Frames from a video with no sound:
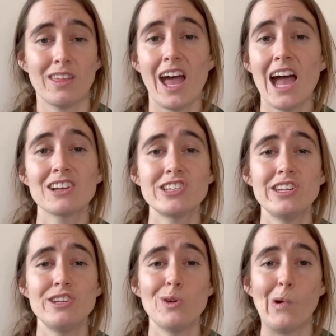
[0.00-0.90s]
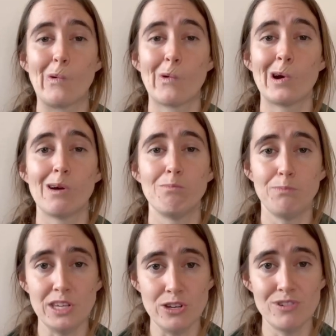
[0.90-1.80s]
action or
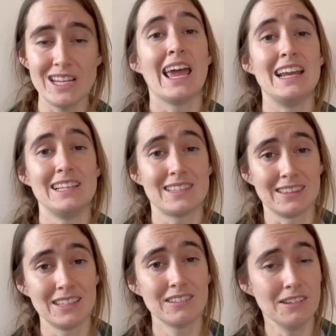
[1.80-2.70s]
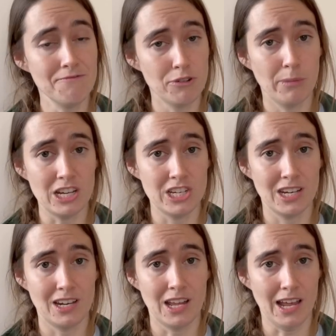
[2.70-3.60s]
beauty and as little
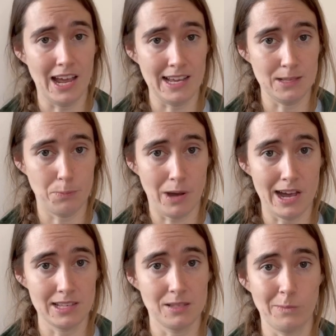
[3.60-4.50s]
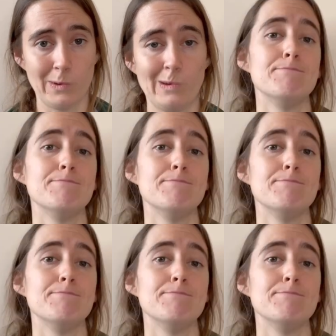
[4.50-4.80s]
information as possible.